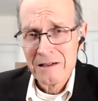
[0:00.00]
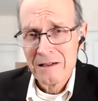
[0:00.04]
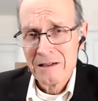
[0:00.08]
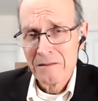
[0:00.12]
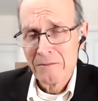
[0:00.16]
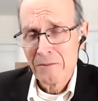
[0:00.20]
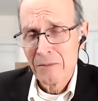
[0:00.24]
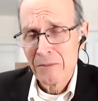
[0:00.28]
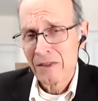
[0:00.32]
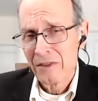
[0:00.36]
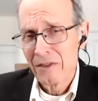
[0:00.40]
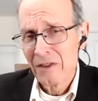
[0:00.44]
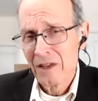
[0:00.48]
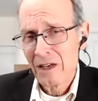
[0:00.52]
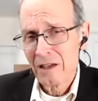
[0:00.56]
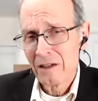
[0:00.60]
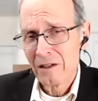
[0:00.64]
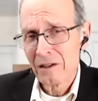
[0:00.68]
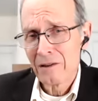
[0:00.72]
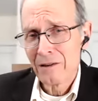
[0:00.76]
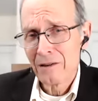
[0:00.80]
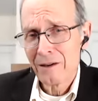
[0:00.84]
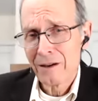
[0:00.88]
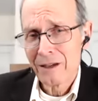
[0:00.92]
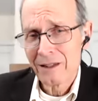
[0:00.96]
But then
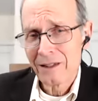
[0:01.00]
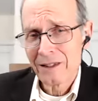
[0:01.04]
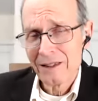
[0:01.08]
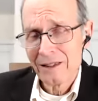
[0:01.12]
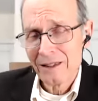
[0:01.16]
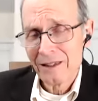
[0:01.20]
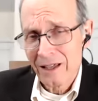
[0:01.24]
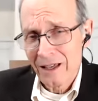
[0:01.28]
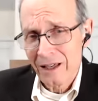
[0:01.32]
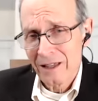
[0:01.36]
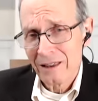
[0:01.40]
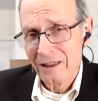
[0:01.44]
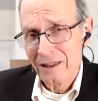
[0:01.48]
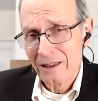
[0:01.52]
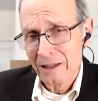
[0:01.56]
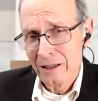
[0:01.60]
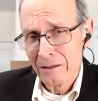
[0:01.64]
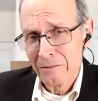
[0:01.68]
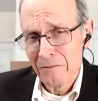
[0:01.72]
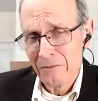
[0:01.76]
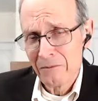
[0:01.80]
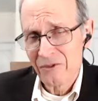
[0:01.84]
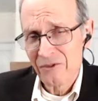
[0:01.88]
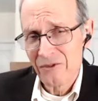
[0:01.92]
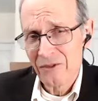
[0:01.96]
God led
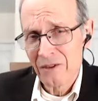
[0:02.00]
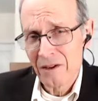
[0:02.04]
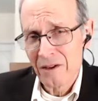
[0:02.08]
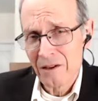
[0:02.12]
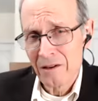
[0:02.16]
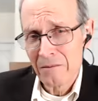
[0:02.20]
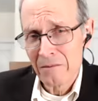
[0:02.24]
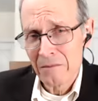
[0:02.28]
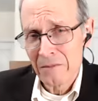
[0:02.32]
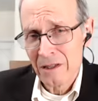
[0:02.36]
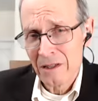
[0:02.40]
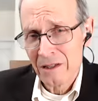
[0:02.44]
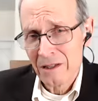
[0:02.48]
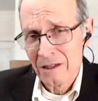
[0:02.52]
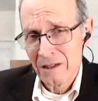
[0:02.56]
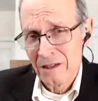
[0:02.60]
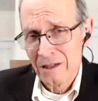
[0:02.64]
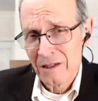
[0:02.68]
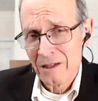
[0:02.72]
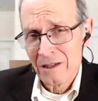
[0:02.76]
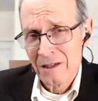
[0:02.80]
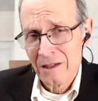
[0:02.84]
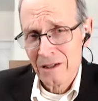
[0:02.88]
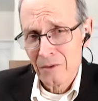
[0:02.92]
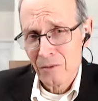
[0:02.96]
them from
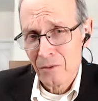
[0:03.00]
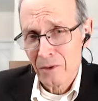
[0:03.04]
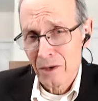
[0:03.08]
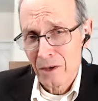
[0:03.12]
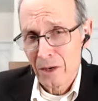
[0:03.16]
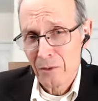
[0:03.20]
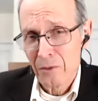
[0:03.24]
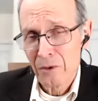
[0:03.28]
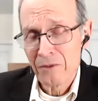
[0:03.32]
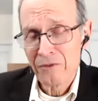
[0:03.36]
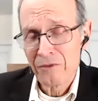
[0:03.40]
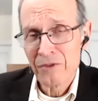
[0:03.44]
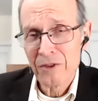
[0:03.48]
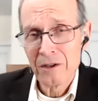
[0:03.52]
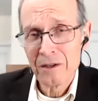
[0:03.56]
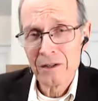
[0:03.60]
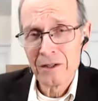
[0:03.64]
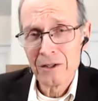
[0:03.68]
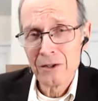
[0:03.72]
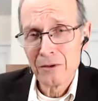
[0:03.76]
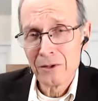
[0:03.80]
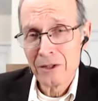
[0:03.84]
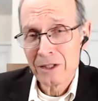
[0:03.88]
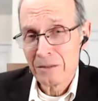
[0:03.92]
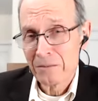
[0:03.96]
what I refer
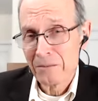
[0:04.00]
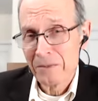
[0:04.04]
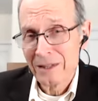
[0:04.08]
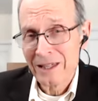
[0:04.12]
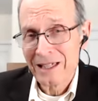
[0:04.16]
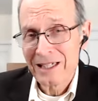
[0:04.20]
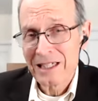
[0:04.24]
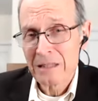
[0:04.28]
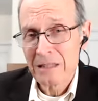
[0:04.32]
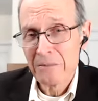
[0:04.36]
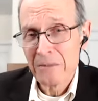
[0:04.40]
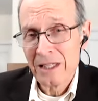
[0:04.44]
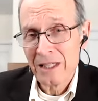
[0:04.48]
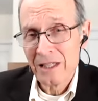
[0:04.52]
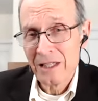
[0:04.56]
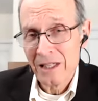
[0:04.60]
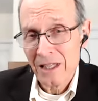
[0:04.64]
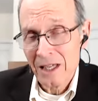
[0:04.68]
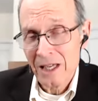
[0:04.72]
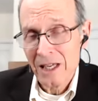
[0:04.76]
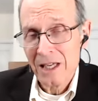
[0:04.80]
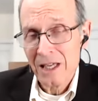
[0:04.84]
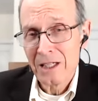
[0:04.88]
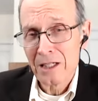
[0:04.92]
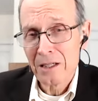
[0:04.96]
to as bless me in
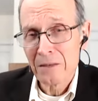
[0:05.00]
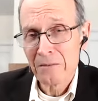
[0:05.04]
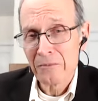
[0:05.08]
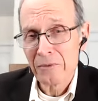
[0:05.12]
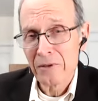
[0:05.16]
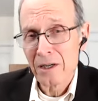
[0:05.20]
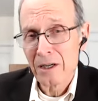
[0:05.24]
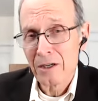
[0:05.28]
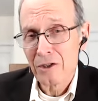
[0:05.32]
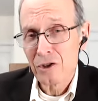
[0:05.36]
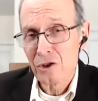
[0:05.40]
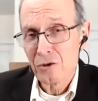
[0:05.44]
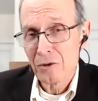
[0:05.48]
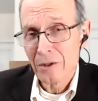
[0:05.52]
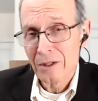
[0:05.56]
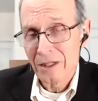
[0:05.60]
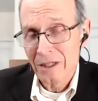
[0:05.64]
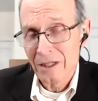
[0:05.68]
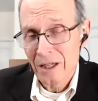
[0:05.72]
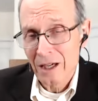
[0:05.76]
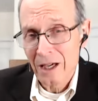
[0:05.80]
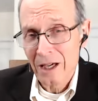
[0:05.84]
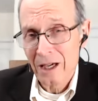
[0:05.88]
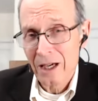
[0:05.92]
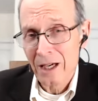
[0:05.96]
Egypt prayers to a
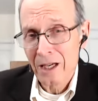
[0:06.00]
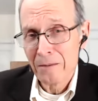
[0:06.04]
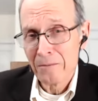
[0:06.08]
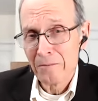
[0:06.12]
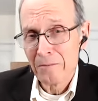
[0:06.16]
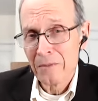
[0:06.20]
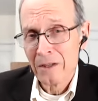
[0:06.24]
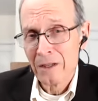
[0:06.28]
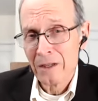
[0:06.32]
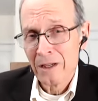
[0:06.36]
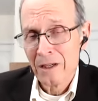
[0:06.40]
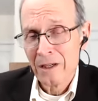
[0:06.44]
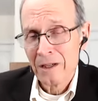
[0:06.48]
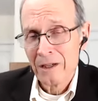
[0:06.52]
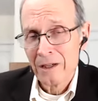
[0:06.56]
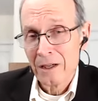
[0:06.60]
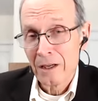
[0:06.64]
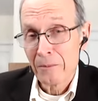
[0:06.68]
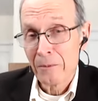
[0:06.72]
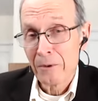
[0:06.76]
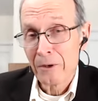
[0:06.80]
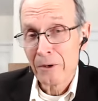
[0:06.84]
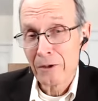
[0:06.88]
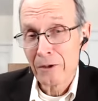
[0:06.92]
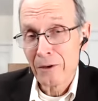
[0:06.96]
time a
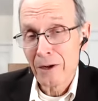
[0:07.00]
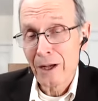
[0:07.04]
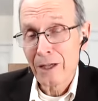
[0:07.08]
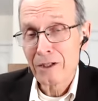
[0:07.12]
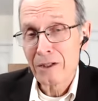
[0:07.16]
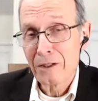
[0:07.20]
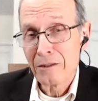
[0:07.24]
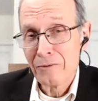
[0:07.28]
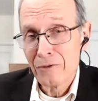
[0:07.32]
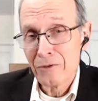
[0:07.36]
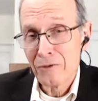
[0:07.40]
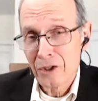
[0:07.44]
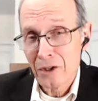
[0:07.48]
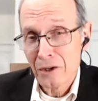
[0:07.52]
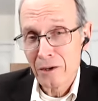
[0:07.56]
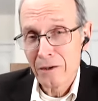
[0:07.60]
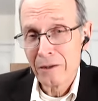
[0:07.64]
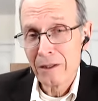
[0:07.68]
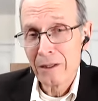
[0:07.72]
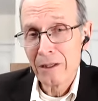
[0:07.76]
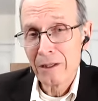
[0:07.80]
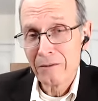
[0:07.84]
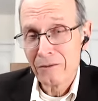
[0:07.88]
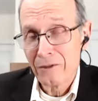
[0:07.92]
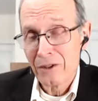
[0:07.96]
progressive
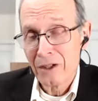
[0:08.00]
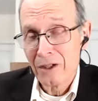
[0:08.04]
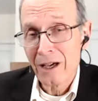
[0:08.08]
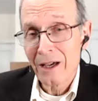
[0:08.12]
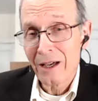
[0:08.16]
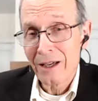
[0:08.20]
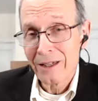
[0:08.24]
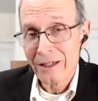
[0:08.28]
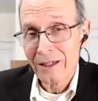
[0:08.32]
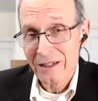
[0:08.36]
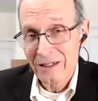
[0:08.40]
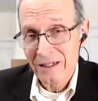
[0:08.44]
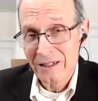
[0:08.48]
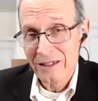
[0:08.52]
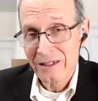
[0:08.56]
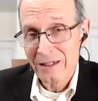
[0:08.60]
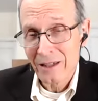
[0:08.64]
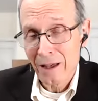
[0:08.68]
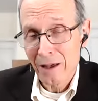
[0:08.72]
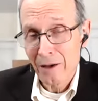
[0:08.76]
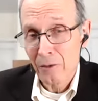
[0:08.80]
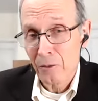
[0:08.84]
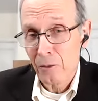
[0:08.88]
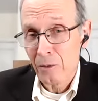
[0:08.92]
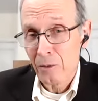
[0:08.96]
journey of dying to
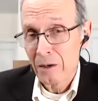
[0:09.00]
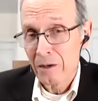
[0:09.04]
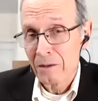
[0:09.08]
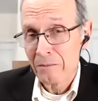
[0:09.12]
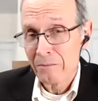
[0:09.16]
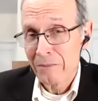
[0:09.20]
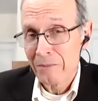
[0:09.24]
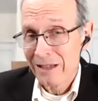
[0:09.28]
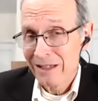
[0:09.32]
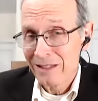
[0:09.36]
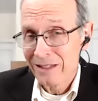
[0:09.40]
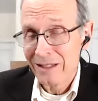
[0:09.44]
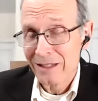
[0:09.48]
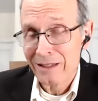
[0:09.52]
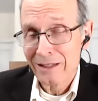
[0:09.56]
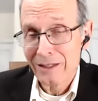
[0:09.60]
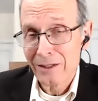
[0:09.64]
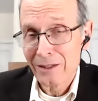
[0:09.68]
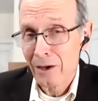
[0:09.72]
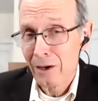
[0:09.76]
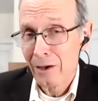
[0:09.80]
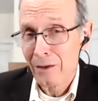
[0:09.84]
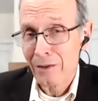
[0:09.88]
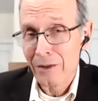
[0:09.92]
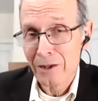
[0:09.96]
self, where basically
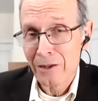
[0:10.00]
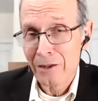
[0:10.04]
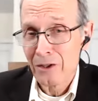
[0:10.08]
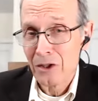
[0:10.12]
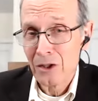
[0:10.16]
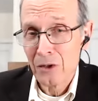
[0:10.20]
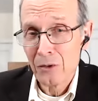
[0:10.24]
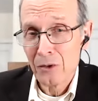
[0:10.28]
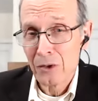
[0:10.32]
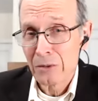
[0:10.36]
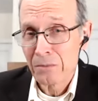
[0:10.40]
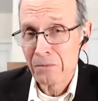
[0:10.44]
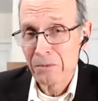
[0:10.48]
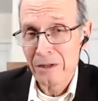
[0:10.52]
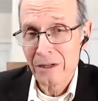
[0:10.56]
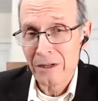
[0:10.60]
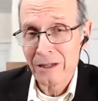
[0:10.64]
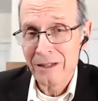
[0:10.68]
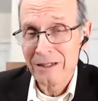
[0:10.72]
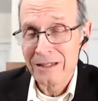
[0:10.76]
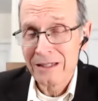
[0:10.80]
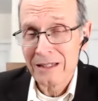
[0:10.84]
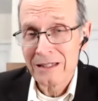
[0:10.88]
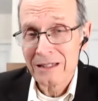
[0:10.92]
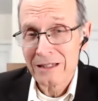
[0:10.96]
all they could do was
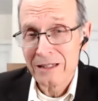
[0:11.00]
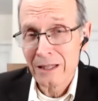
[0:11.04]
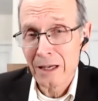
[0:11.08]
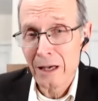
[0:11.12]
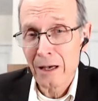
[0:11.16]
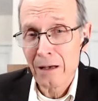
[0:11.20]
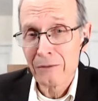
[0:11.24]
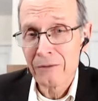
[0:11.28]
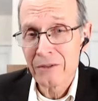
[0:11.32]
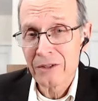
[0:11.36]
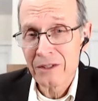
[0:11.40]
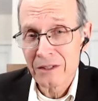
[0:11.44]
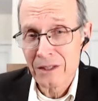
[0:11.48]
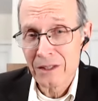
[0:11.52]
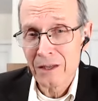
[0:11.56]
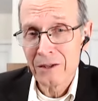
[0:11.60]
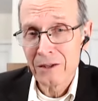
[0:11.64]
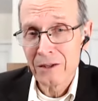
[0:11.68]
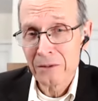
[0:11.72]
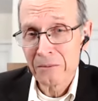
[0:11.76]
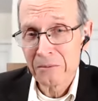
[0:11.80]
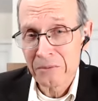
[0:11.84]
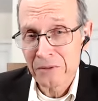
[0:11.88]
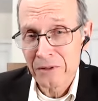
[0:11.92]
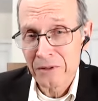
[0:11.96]
self
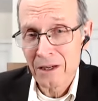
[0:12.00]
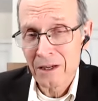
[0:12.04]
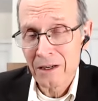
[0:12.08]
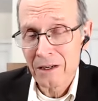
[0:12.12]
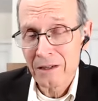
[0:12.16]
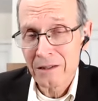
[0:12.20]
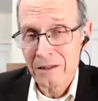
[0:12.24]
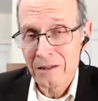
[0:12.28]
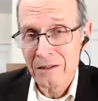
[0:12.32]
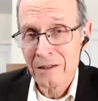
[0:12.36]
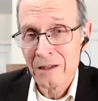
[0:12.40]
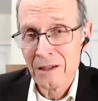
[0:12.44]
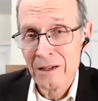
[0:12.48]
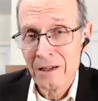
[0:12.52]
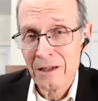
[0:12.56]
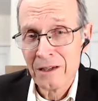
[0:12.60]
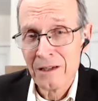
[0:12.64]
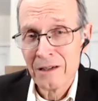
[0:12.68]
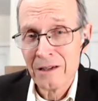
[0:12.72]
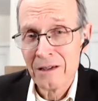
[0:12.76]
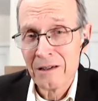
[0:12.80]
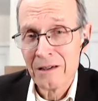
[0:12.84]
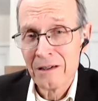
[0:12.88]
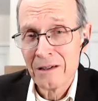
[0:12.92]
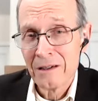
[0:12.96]
centered prayers
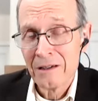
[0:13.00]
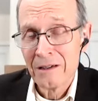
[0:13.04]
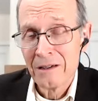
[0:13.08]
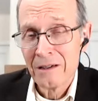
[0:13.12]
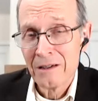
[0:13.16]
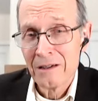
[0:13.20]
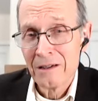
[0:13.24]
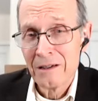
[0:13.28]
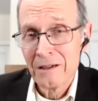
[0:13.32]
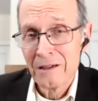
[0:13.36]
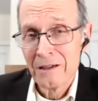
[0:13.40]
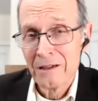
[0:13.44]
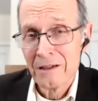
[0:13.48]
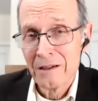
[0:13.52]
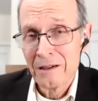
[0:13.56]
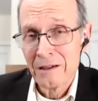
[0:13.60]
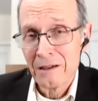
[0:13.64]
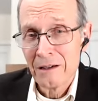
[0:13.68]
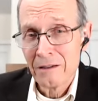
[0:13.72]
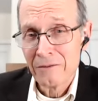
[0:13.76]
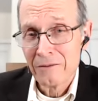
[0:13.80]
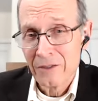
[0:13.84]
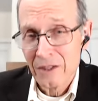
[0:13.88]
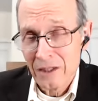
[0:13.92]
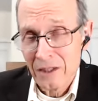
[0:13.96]

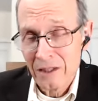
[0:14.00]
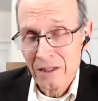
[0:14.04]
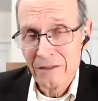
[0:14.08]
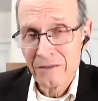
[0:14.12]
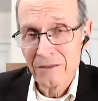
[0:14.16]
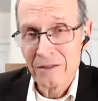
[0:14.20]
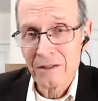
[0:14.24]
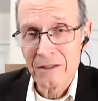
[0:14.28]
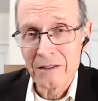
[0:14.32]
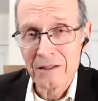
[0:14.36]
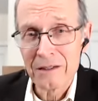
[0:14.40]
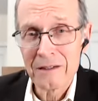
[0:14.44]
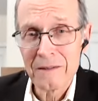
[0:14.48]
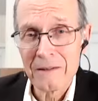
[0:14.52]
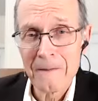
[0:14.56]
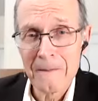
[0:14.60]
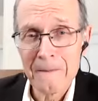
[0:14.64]
of deliverance.